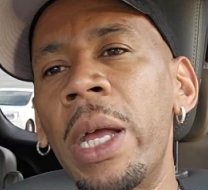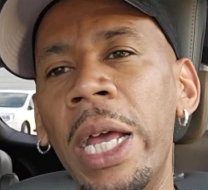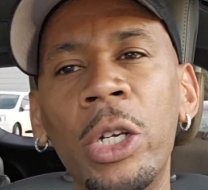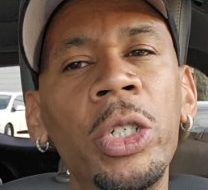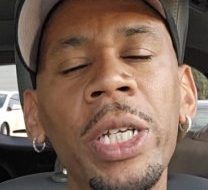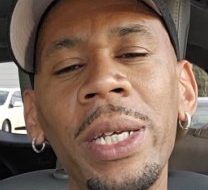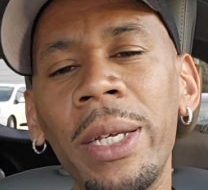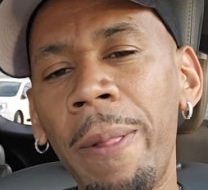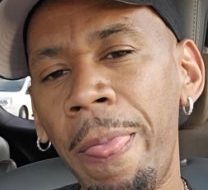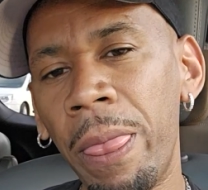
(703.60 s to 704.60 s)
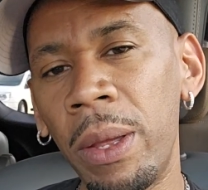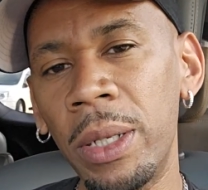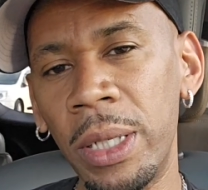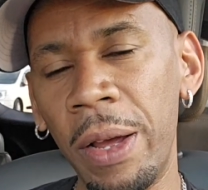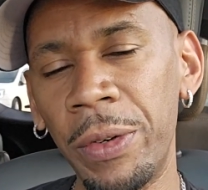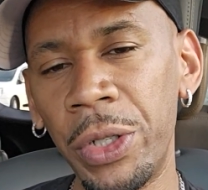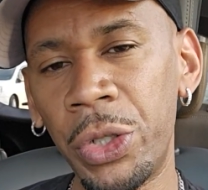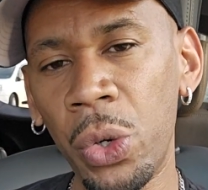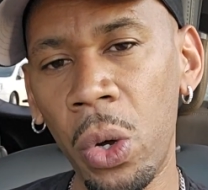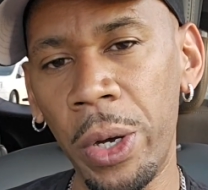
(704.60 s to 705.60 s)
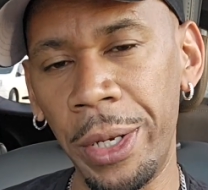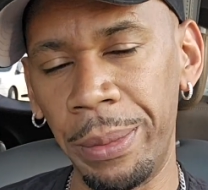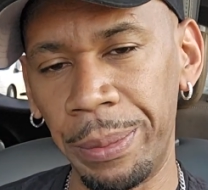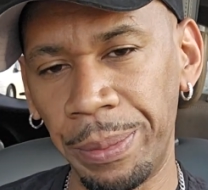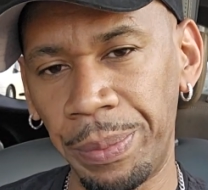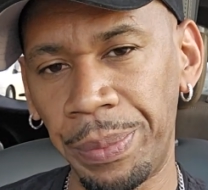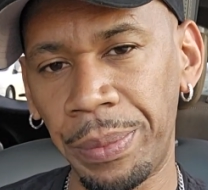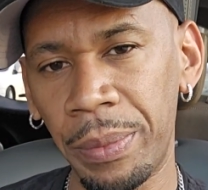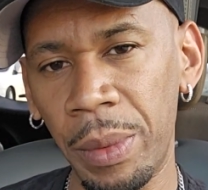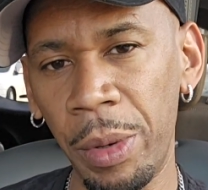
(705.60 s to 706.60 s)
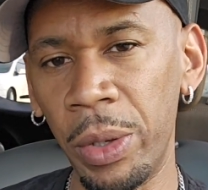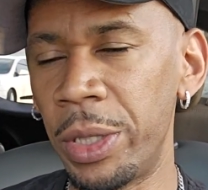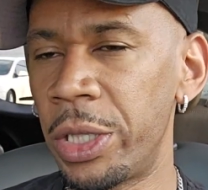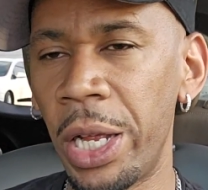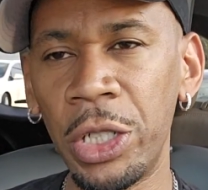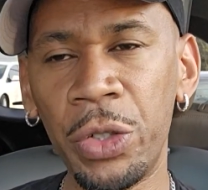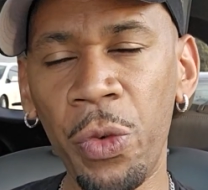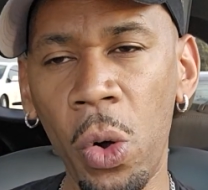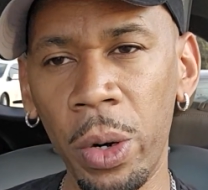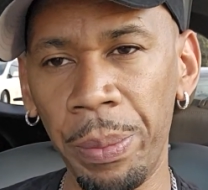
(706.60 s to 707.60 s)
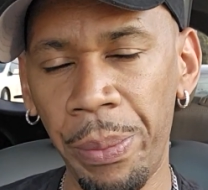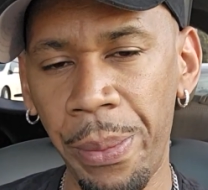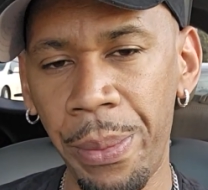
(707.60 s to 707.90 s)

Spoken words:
Energy is never destroyed. It merely changes form.